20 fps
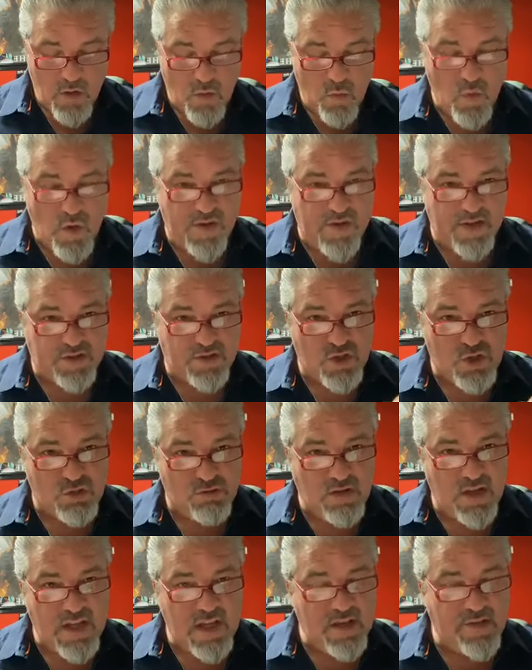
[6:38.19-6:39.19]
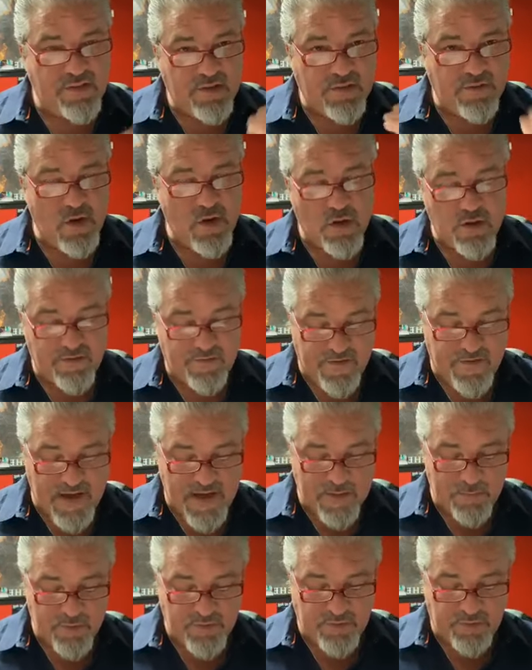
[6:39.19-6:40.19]
with its trillions of nerve
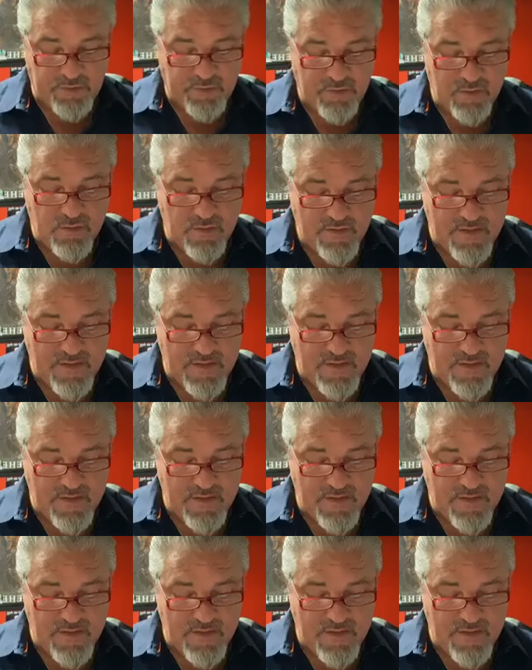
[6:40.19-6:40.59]
fibers.